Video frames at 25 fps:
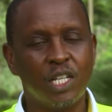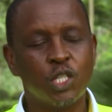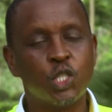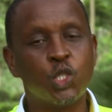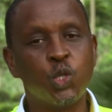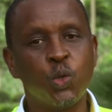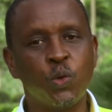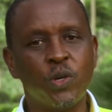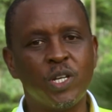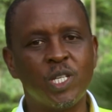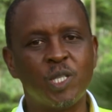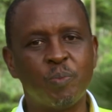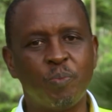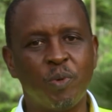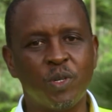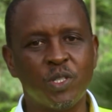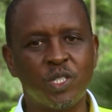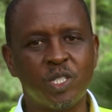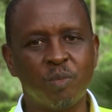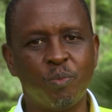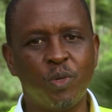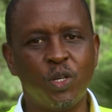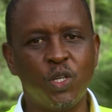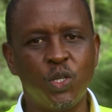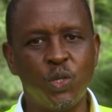to
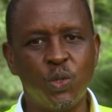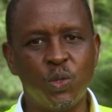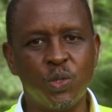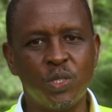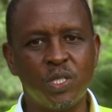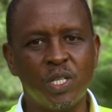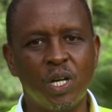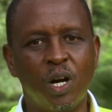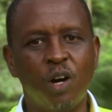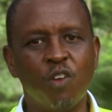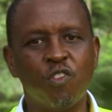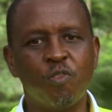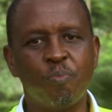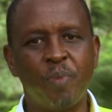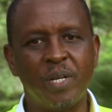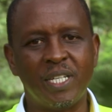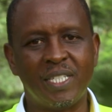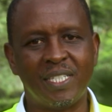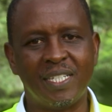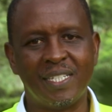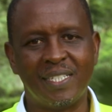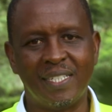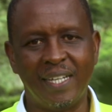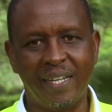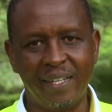responsible use of
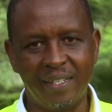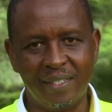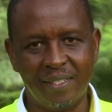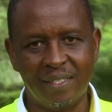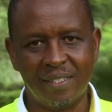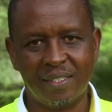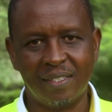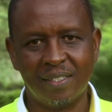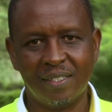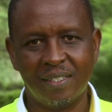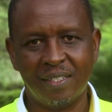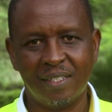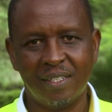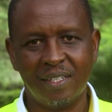pesticides.